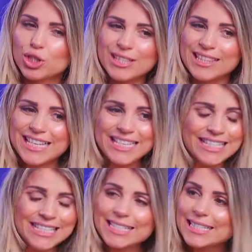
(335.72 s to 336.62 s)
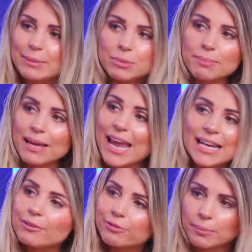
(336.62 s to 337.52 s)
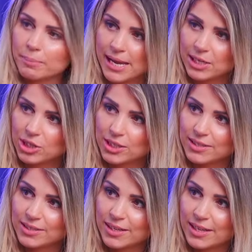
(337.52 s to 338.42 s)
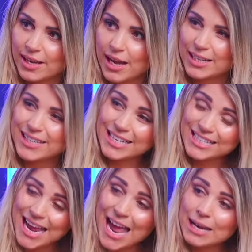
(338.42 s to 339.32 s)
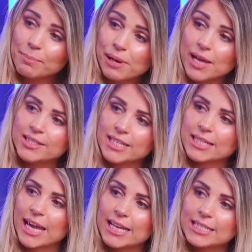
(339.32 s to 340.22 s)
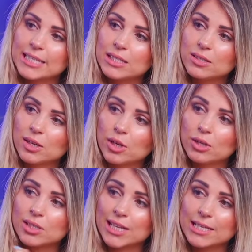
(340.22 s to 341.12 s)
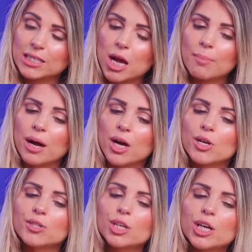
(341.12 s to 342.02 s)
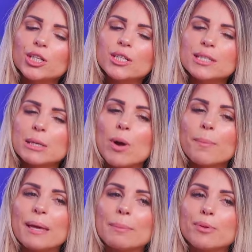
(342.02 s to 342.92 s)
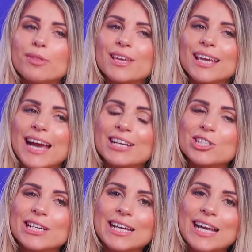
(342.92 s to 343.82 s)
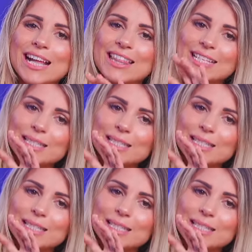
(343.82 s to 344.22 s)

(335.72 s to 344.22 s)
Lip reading: This didn't seem to make any front pages, and yet 10 plus dedicated to Keir Starmer. So can you see why people think actually there's a